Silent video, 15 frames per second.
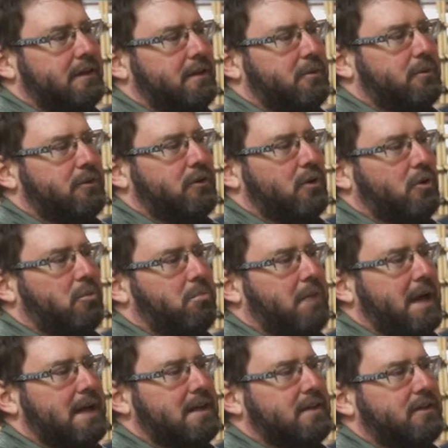There was no
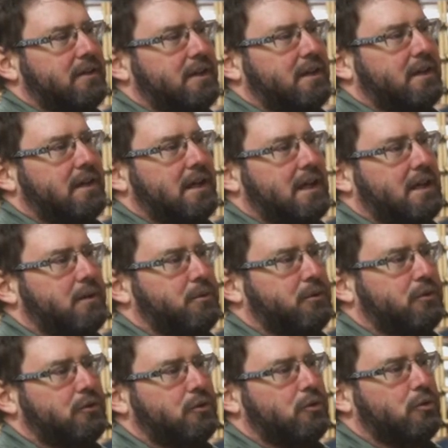bend in it, and it
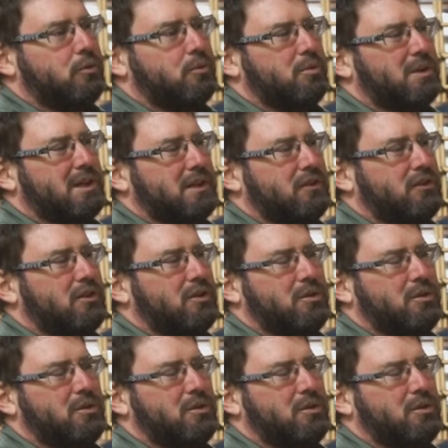was really